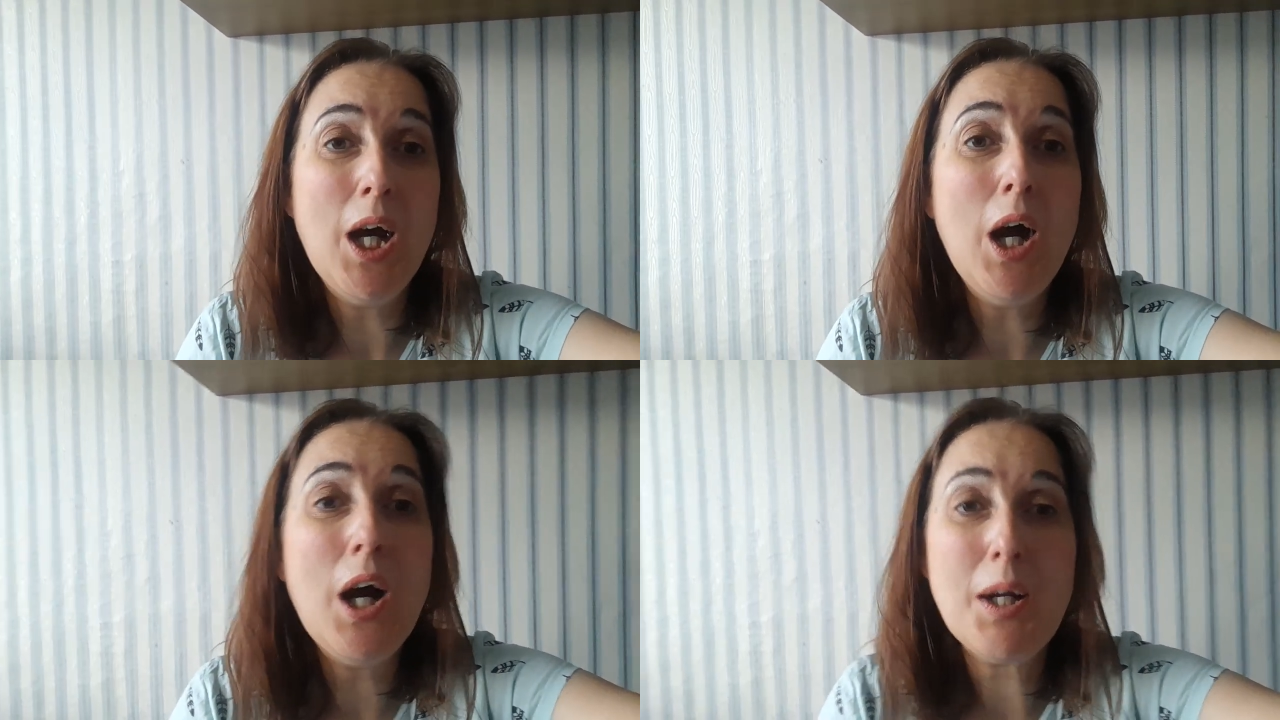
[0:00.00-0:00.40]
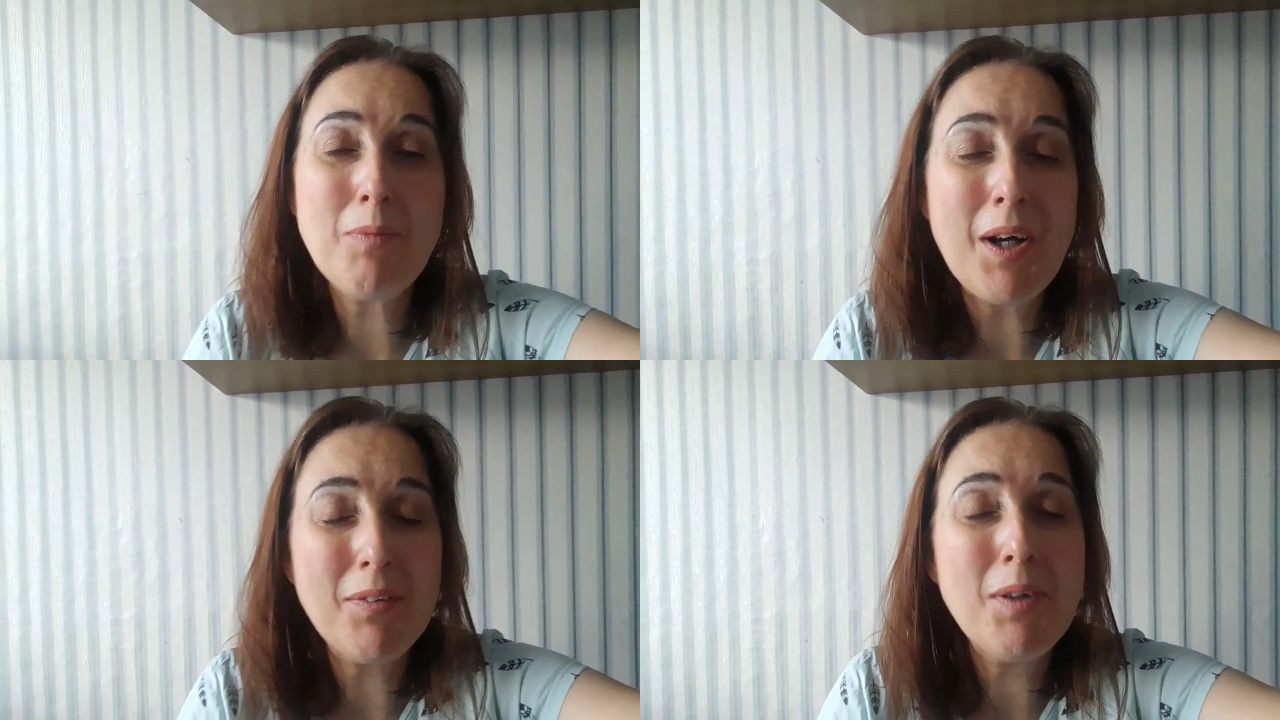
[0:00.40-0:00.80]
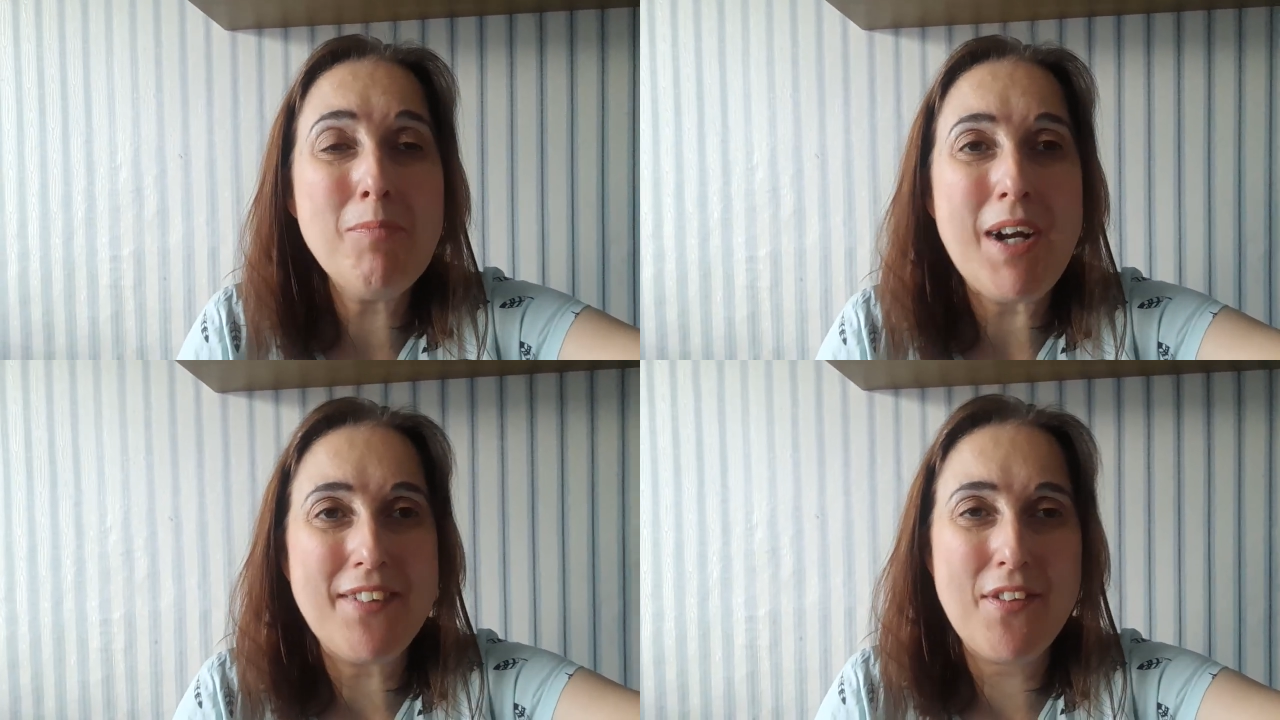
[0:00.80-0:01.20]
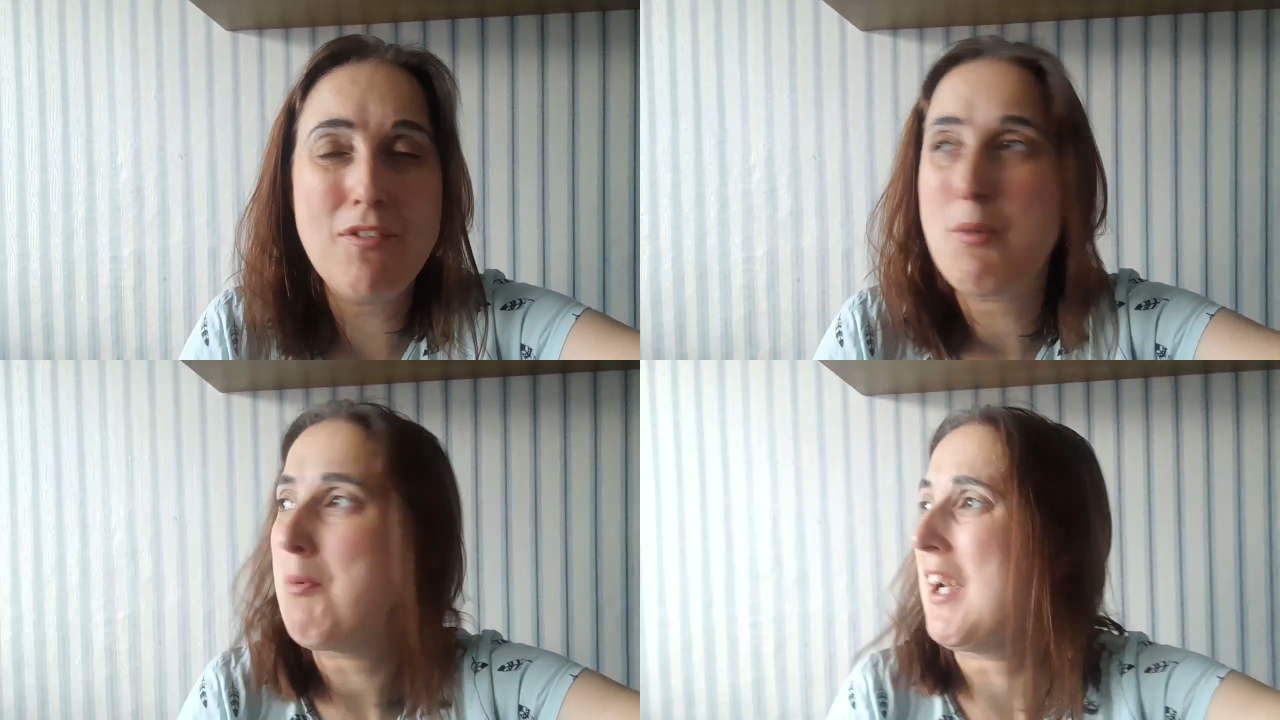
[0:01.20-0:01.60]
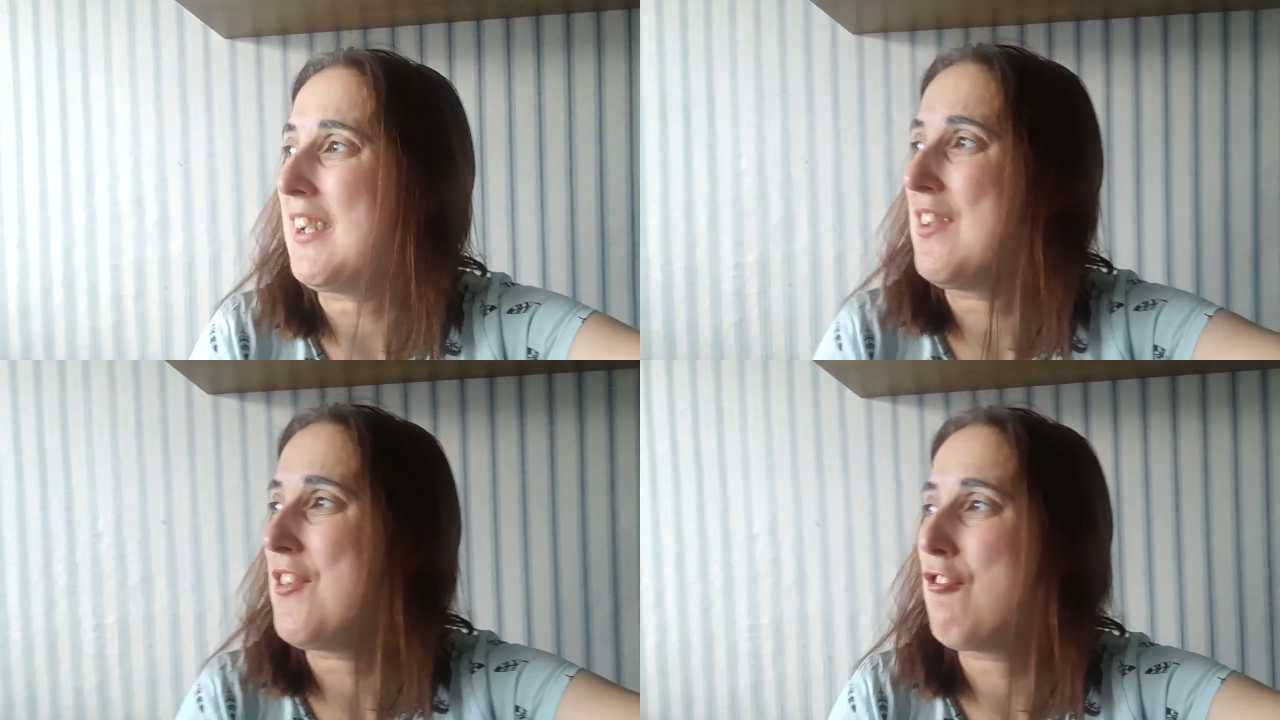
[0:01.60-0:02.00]
Hi, welcome back to
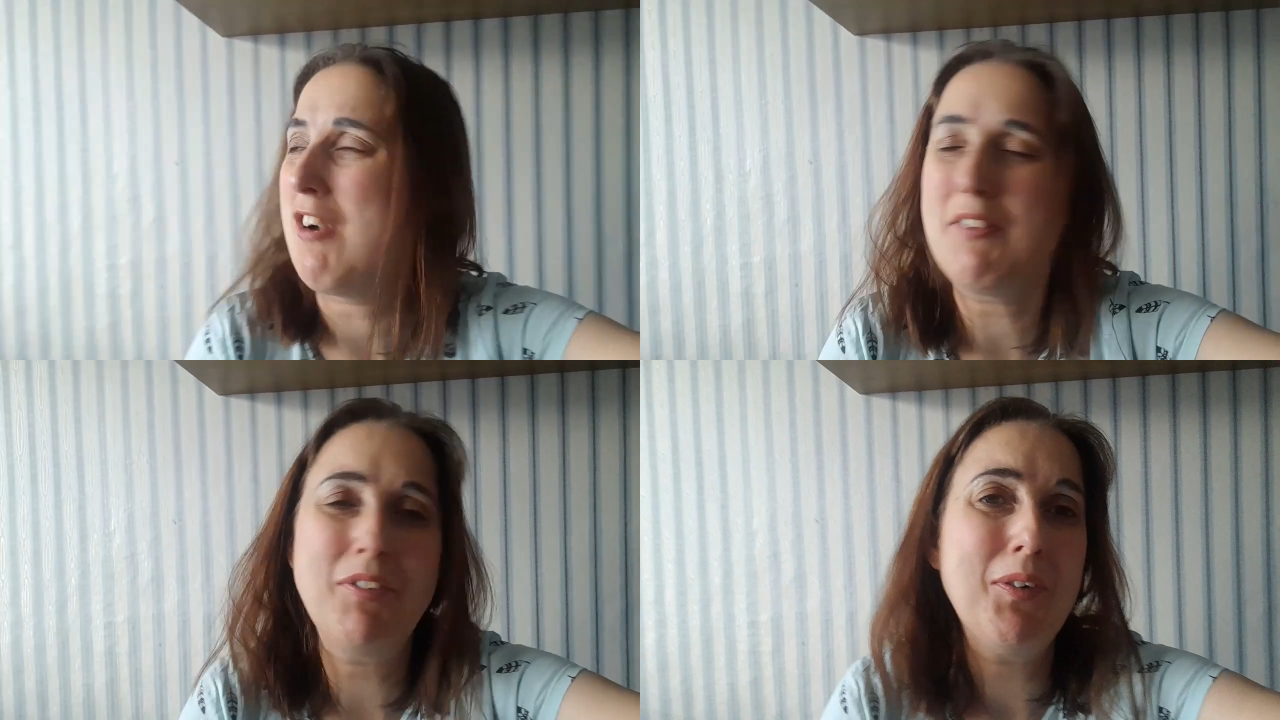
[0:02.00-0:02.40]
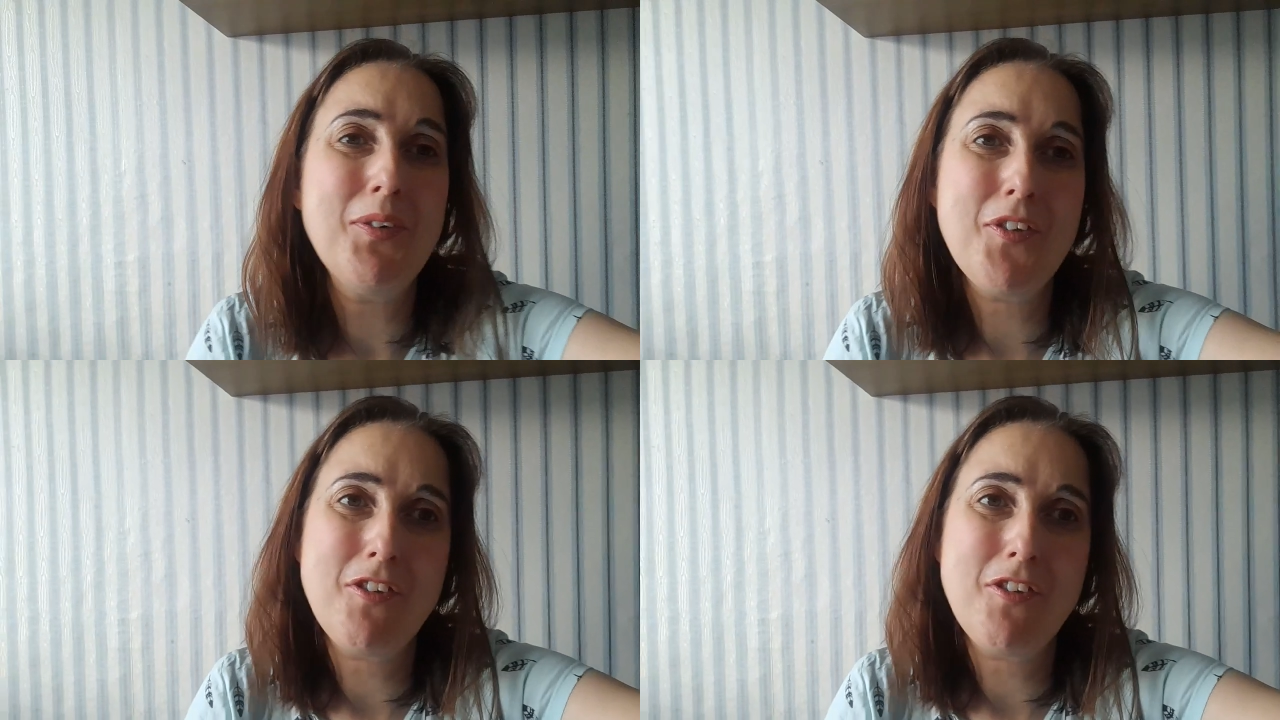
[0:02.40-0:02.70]
Rebecca's Travels,